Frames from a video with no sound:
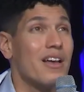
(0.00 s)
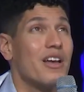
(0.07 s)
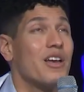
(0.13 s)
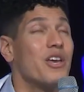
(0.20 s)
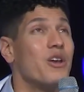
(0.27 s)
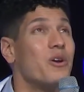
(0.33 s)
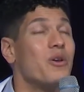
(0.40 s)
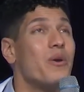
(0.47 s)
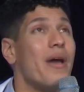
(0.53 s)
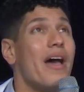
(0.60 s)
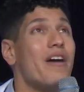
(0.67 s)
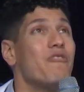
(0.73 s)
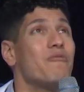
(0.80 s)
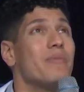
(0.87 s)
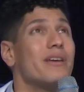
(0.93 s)
Here you
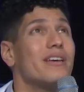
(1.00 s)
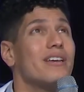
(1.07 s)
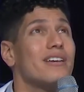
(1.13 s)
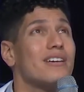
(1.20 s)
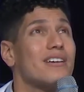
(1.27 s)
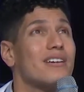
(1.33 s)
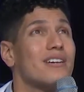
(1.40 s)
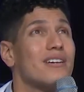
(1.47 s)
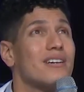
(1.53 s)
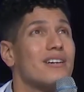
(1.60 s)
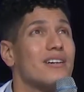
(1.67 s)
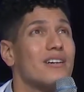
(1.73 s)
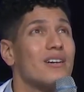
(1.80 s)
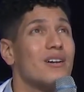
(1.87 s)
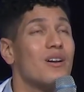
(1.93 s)
have me,
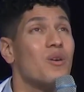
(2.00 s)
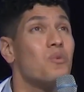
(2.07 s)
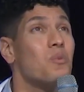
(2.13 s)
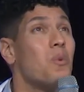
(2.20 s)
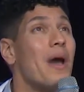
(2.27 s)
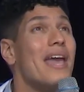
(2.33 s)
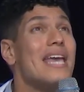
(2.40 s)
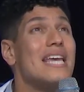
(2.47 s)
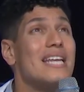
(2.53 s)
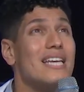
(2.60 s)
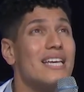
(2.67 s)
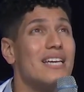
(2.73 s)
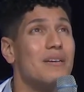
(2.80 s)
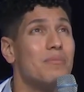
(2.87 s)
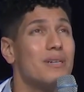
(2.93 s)

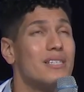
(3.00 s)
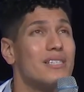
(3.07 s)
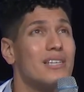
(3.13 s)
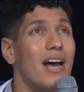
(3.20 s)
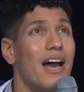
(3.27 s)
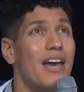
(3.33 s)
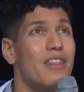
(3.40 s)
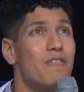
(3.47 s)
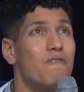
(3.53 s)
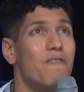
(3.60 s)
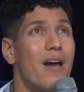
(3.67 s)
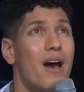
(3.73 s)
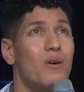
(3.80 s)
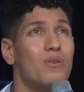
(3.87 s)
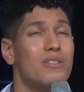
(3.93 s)
waiting beside the
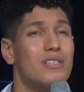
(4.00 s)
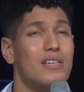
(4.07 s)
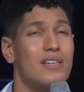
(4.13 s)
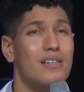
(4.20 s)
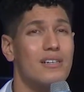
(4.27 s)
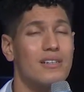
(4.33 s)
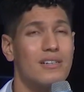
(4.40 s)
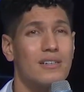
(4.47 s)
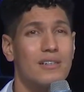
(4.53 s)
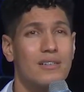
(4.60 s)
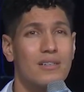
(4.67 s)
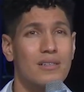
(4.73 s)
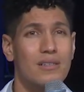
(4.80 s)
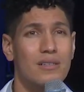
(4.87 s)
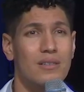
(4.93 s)
fountain.
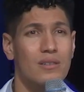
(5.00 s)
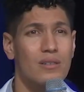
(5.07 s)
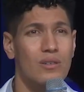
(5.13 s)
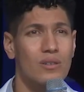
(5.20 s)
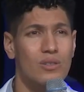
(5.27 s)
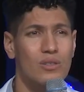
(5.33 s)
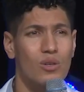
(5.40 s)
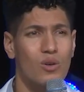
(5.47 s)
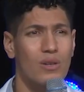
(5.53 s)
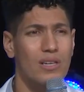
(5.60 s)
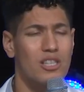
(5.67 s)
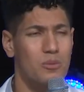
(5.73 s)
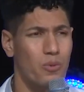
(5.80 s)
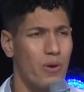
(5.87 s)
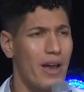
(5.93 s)
So
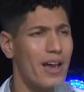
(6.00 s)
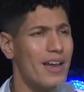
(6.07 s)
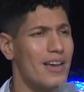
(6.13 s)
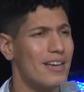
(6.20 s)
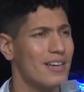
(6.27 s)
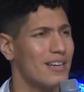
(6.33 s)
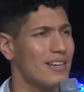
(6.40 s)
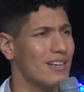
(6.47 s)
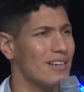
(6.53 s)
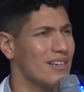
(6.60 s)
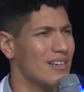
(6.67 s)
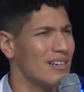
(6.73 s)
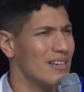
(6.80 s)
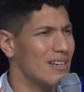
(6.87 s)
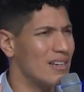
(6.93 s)
let's pray.
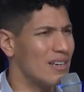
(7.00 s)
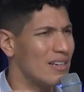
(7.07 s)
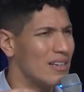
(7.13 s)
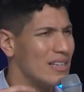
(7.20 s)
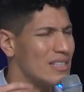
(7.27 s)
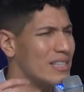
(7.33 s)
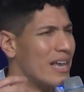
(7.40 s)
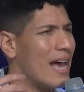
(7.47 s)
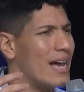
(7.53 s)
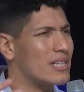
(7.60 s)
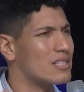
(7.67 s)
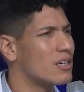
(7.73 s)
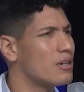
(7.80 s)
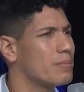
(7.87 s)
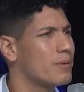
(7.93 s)
Let's
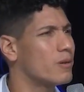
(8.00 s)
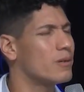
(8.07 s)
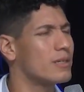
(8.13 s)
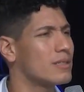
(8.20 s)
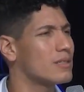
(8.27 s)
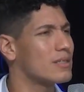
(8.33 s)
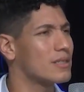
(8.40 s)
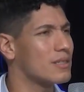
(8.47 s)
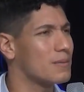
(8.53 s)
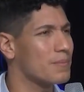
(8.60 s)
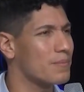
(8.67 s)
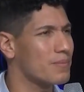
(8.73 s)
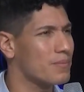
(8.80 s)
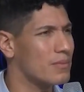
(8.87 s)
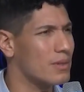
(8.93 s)
cast our burdens
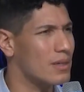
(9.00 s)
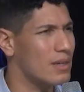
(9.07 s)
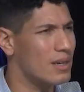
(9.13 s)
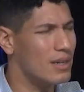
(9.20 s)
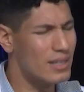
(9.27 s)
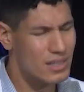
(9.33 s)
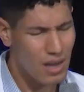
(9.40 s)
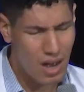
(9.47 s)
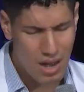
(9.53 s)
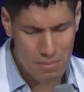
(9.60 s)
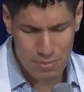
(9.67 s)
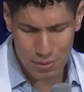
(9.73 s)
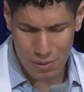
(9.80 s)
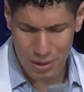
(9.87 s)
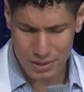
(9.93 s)
Let's
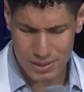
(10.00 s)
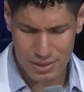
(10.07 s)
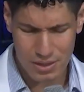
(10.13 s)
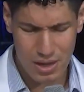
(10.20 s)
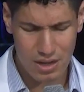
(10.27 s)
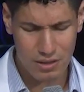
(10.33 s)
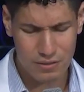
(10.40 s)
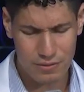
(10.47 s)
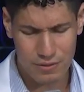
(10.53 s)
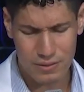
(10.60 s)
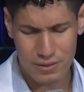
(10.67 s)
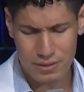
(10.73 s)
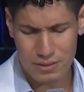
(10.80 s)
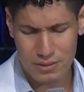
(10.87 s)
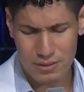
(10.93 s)
humble ourselves.
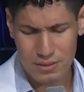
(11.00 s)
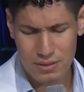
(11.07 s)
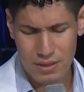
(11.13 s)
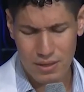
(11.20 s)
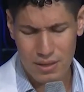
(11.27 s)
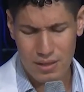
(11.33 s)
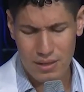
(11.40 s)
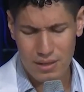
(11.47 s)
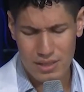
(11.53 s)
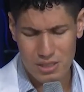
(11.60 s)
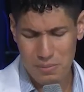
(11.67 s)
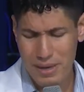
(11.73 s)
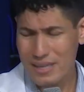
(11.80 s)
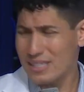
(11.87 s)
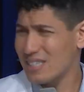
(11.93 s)
Let's
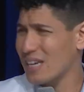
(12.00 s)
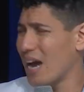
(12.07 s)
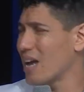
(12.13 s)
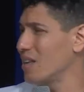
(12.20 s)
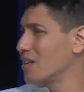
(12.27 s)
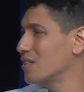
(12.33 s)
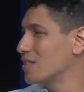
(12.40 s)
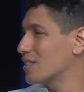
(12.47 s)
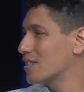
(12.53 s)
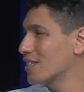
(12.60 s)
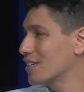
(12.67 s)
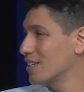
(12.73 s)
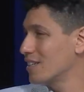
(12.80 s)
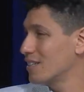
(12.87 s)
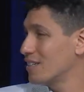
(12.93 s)
make silence.
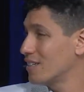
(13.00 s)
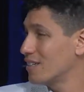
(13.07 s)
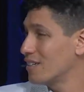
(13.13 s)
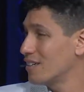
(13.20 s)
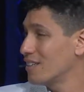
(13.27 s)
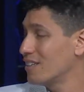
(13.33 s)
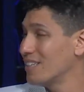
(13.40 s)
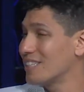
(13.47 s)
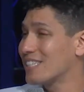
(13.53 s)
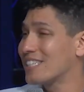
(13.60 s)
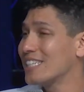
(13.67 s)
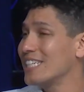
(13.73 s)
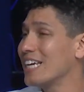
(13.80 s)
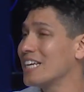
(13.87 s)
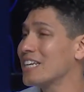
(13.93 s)
Let's
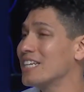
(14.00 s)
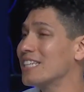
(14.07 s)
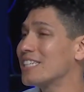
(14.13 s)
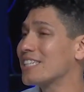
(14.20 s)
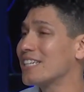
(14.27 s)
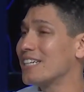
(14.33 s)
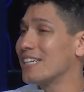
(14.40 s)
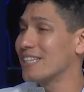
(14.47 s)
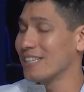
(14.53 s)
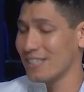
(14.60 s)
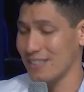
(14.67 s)
see and listen.